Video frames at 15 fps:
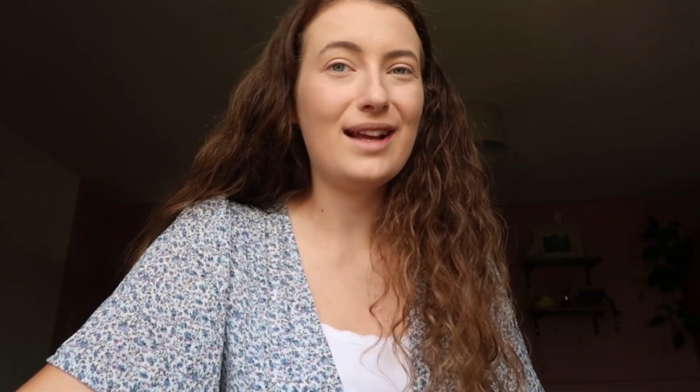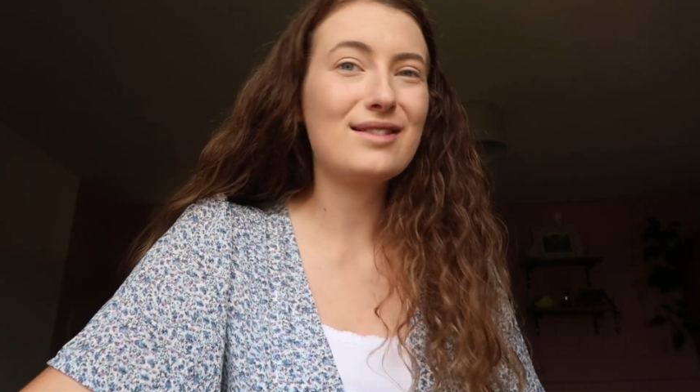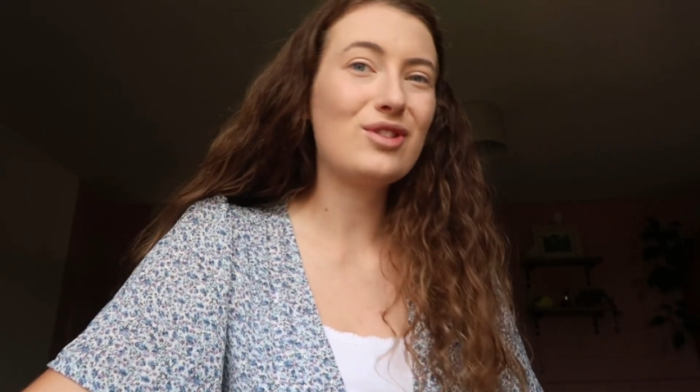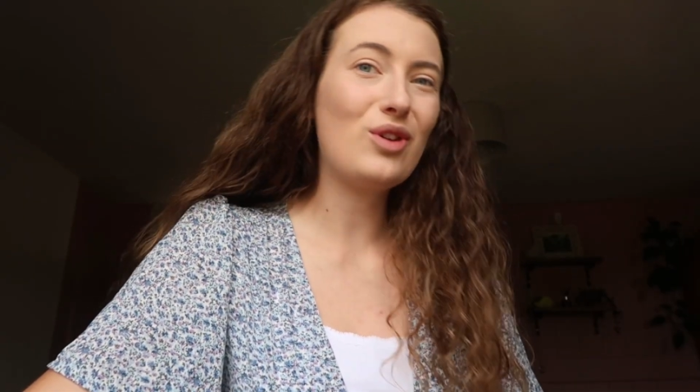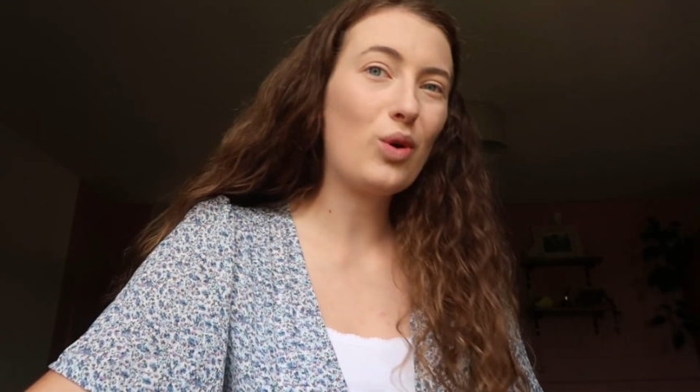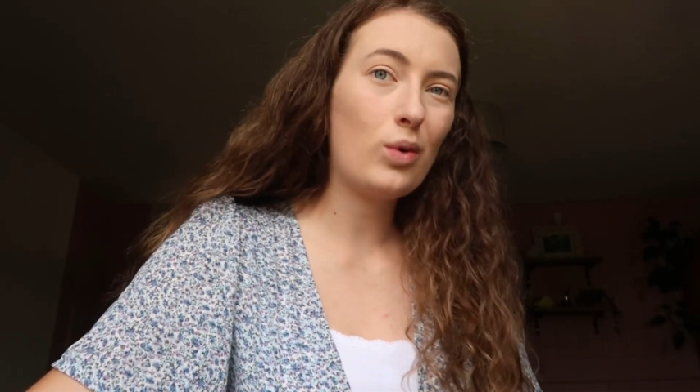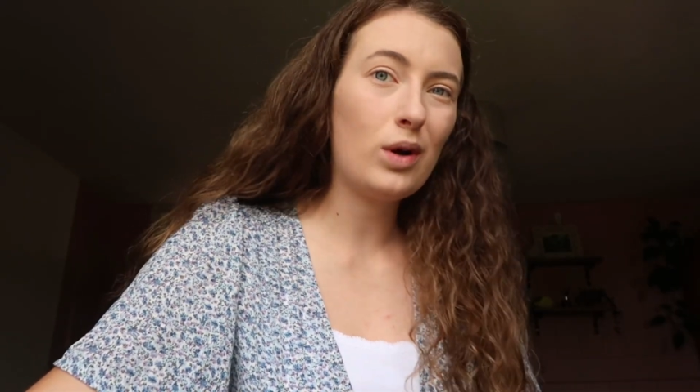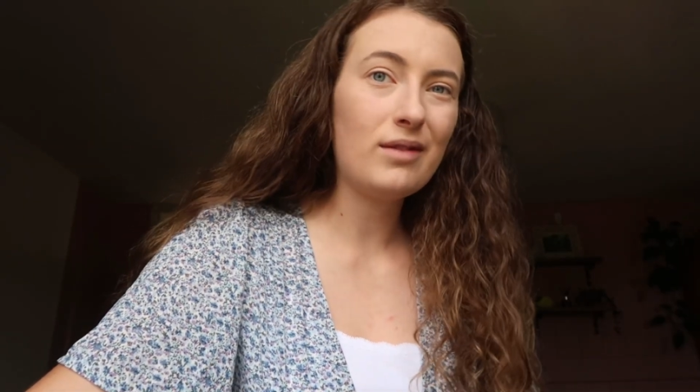It's
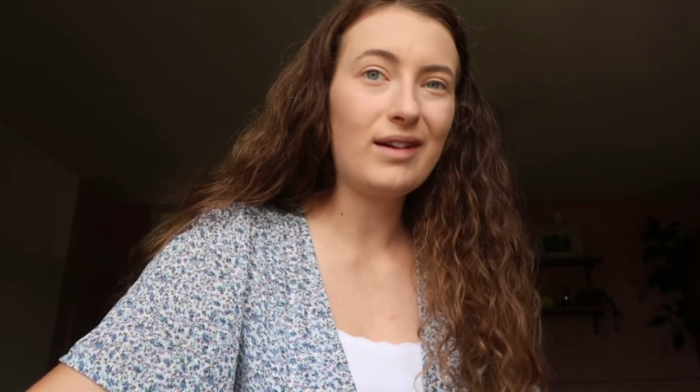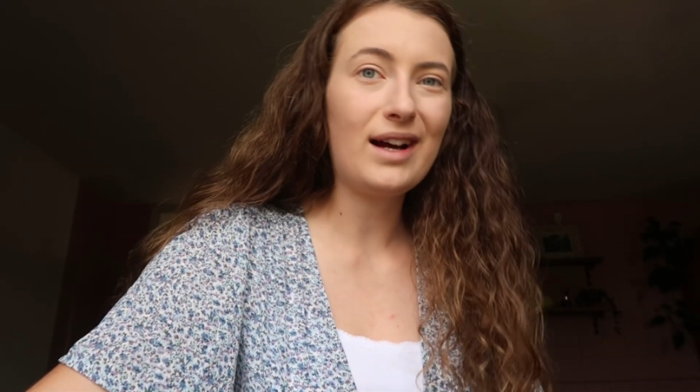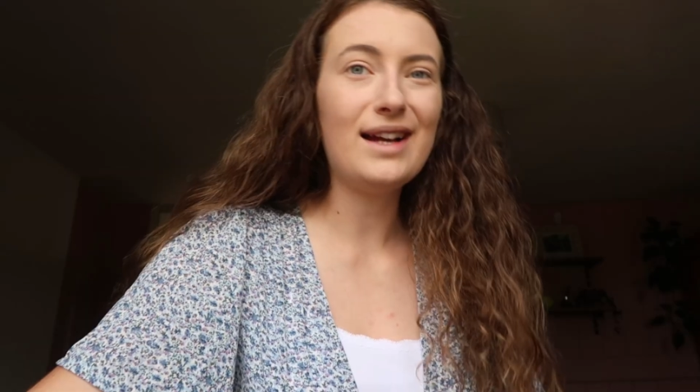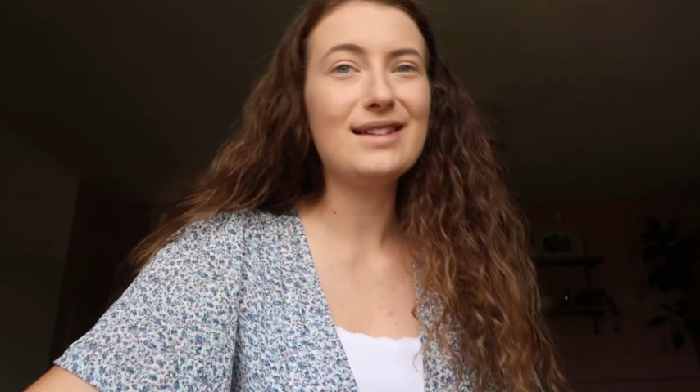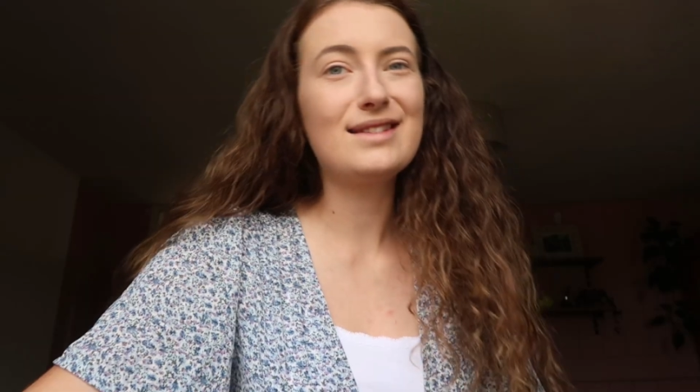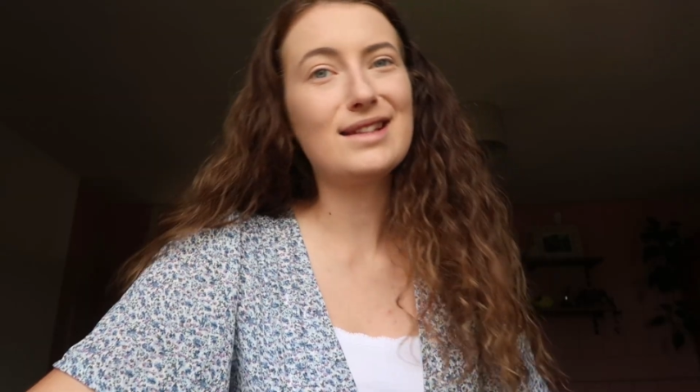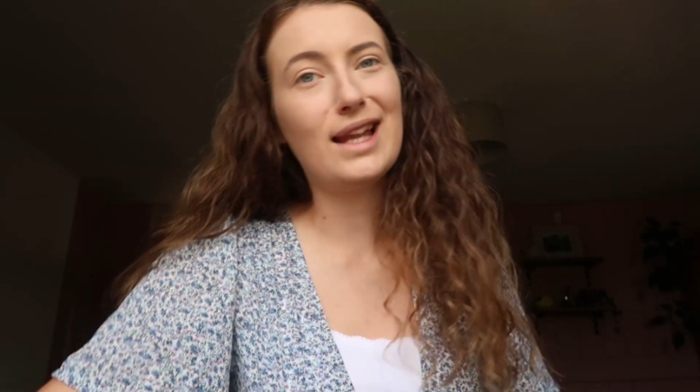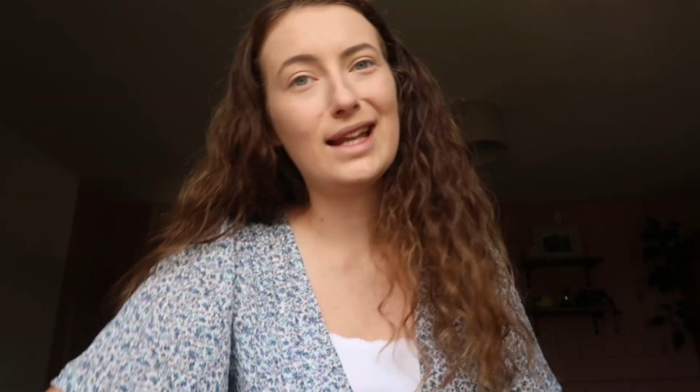not quite
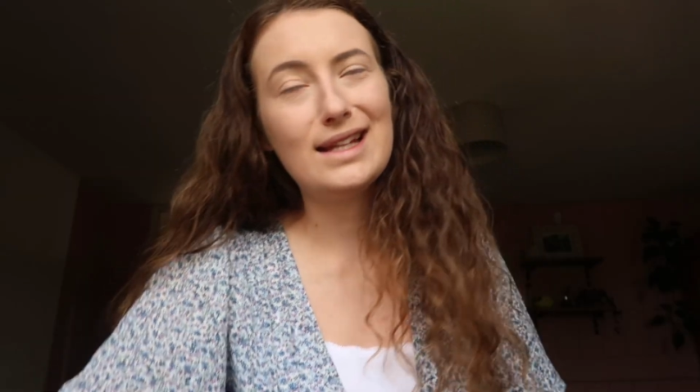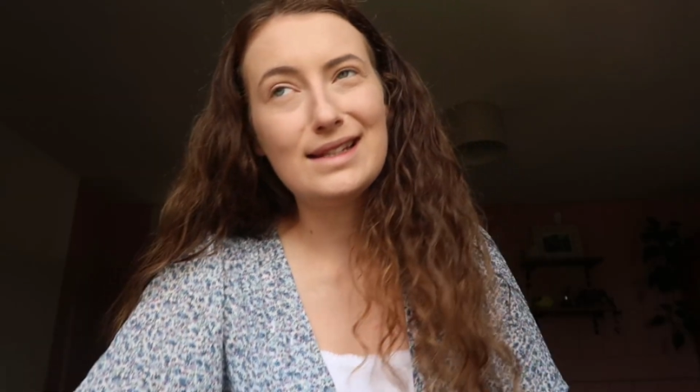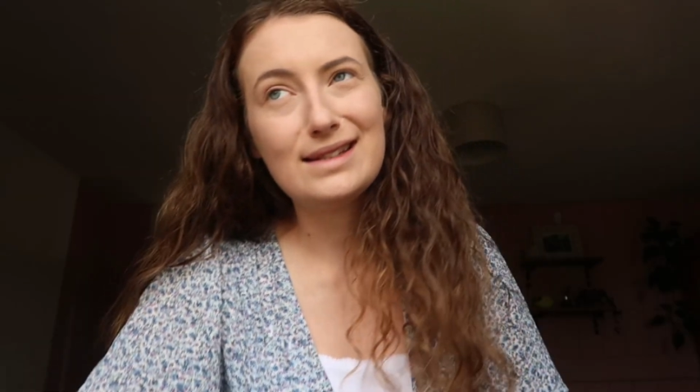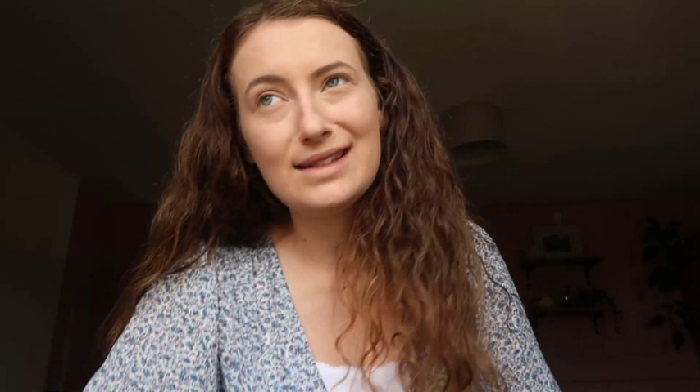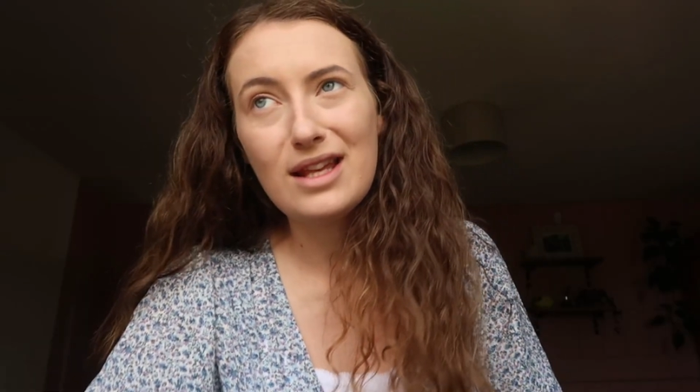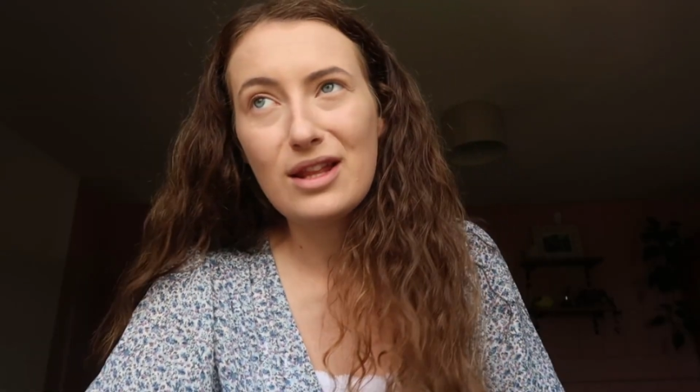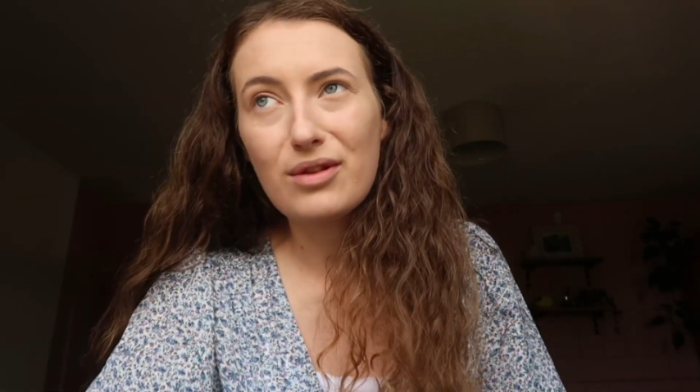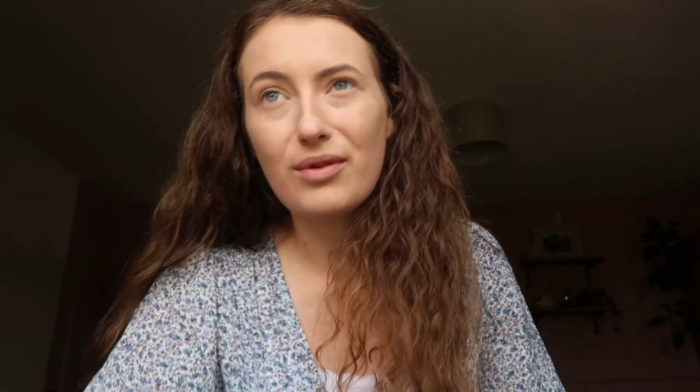right, it's slightly
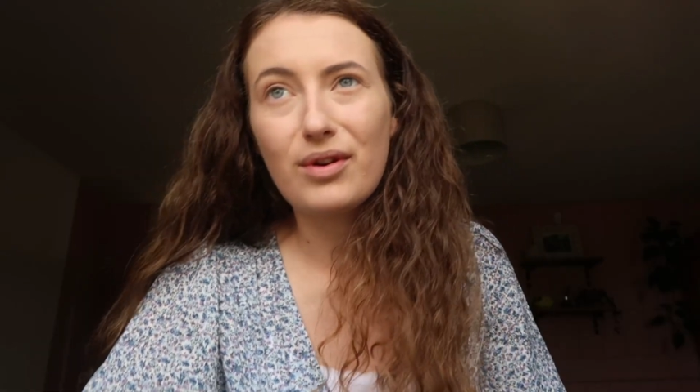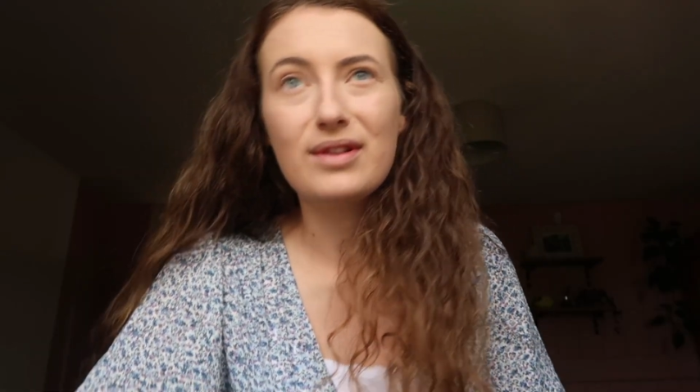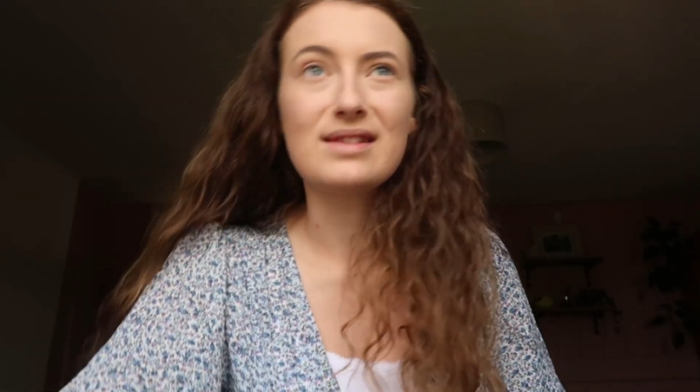see-through,